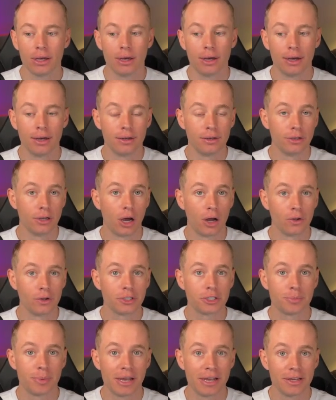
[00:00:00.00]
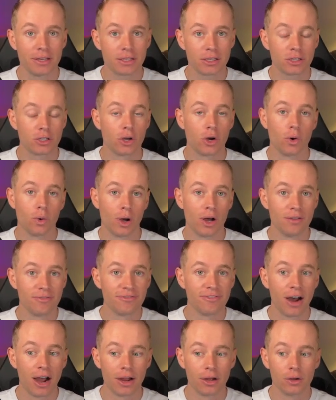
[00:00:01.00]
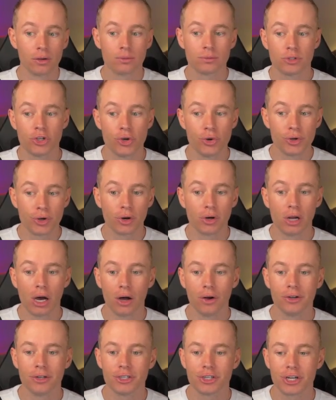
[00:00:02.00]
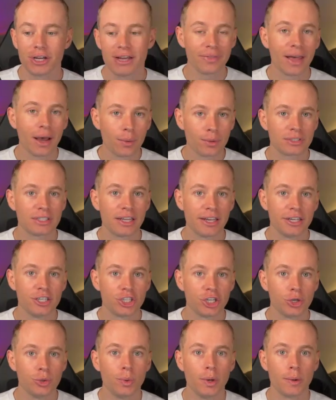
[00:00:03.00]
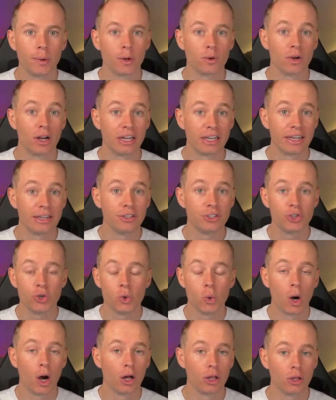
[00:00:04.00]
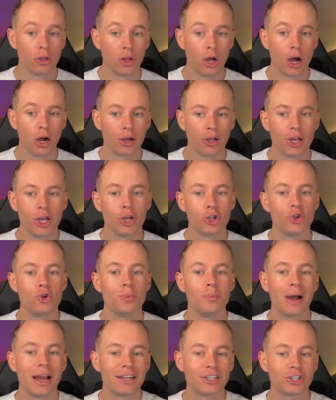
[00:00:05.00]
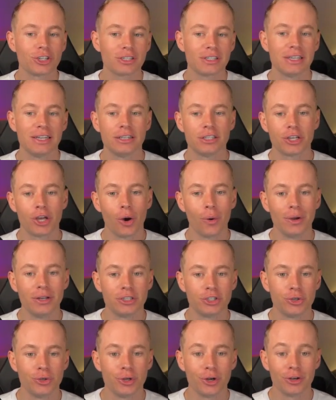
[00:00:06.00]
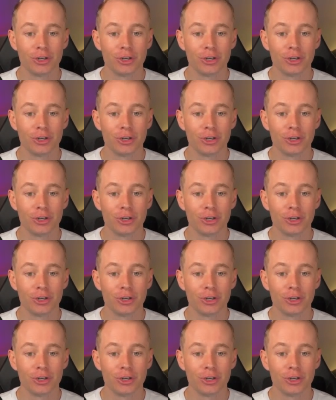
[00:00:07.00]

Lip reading: a knowledge base, so a file to your knowledge, that was the issue we were running into all along. You might just need to go into your